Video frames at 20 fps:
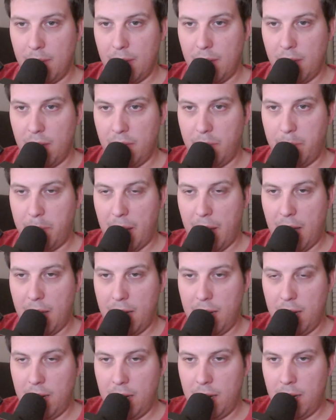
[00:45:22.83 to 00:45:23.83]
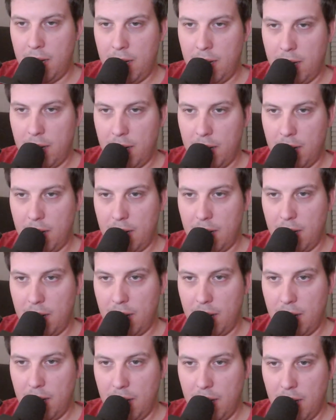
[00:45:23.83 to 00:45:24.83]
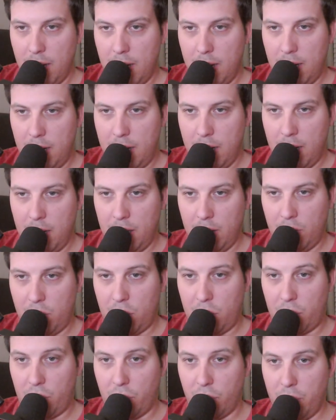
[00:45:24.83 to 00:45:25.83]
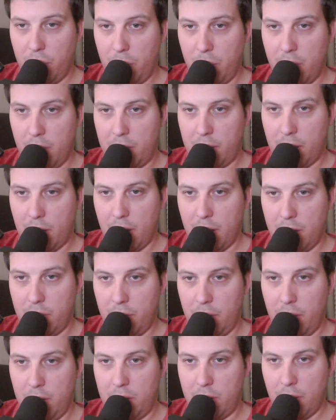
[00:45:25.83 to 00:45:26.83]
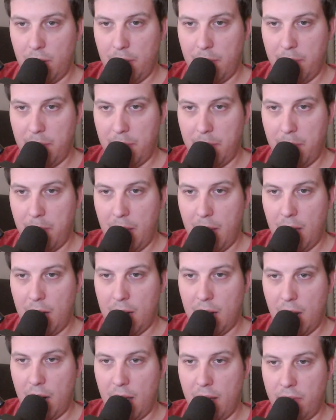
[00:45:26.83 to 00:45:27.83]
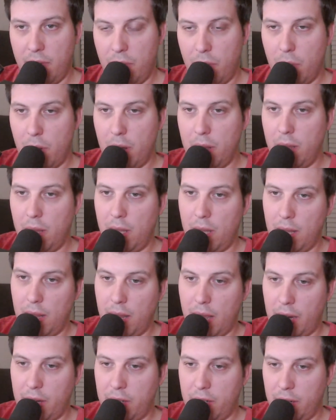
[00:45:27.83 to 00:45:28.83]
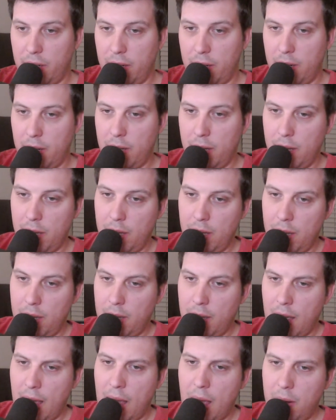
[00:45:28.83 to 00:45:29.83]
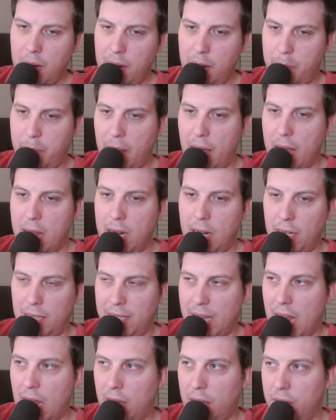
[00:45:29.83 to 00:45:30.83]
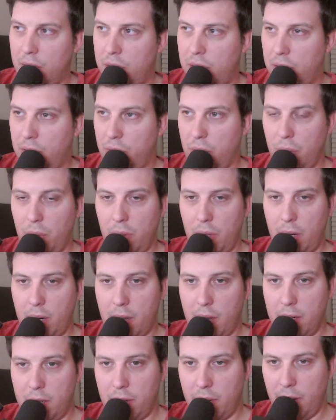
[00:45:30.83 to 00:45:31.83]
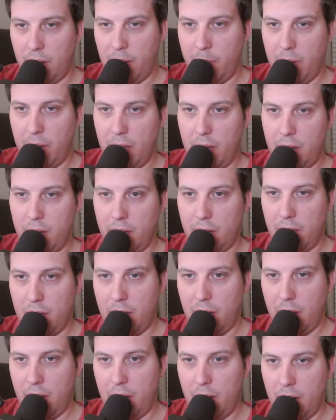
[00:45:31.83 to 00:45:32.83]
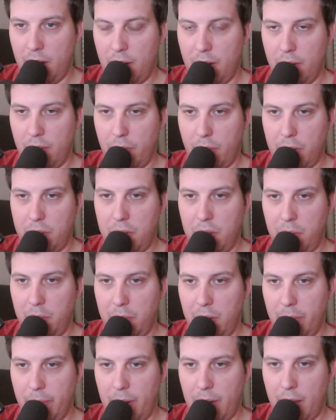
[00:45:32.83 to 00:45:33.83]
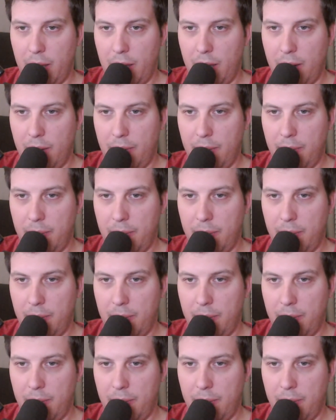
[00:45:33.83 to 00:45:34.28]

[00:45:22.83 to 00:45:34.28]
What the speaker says: If Biden didn't screw this country, Trump may not have won the election. How did Biden exactly screw the country? I'd be interested to hear what you mean by that.